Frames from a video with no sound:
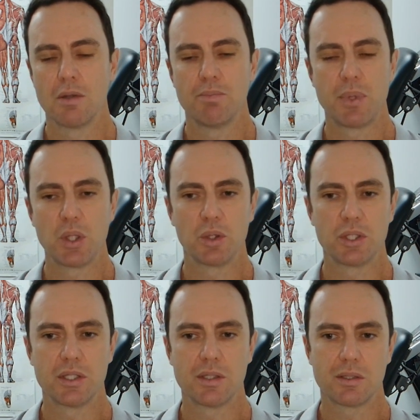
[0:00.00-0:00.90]

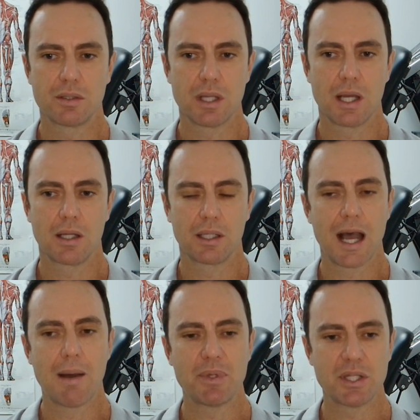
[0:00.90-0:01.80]
builders,
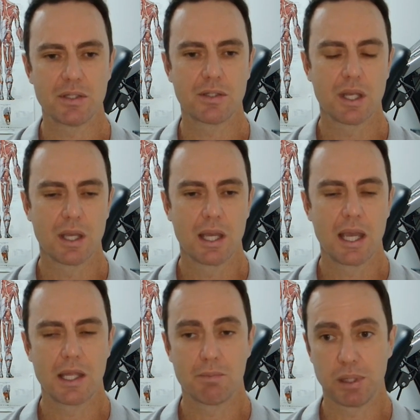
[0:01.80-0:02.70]
carpenters,
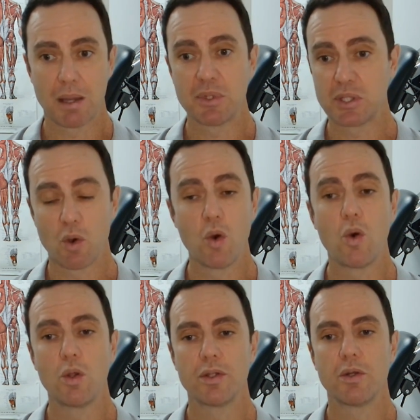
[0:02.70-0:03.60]
and plumbers.
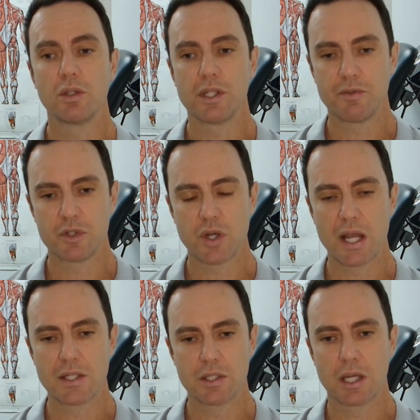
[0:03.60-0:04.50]
All the different
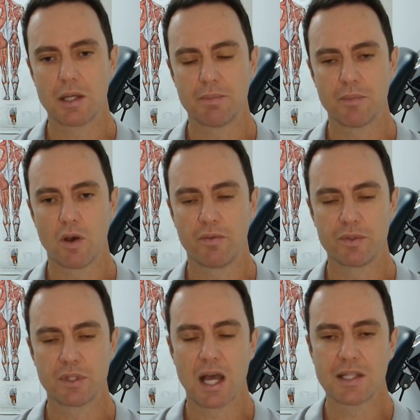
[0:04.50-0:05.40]
trades
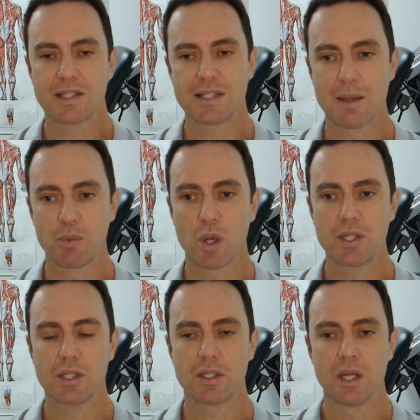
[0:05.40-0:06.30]
often ask the same
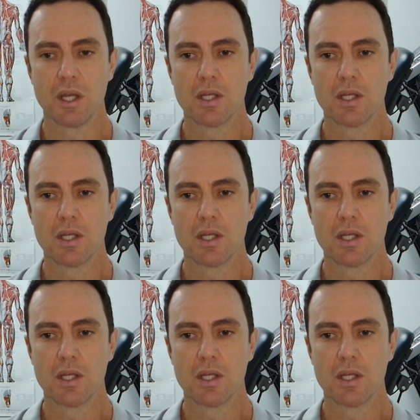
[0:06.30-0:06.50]
question.